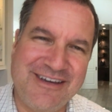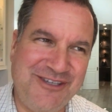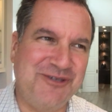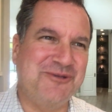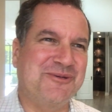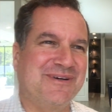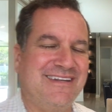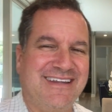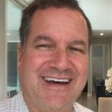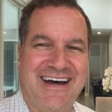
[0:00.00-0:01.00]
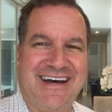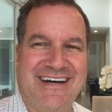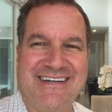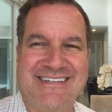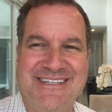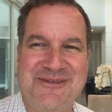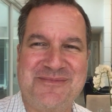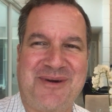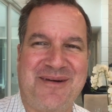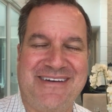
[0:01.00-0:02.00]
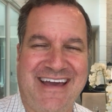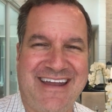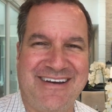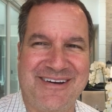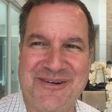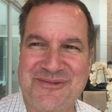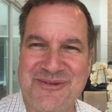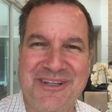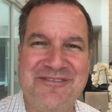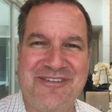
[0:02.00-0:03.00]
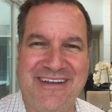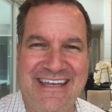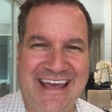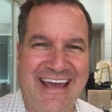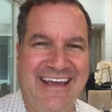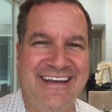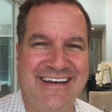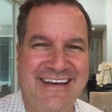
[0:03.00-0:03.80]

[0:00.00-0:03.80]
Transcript: You and, uh, you and Mama had a really fun day,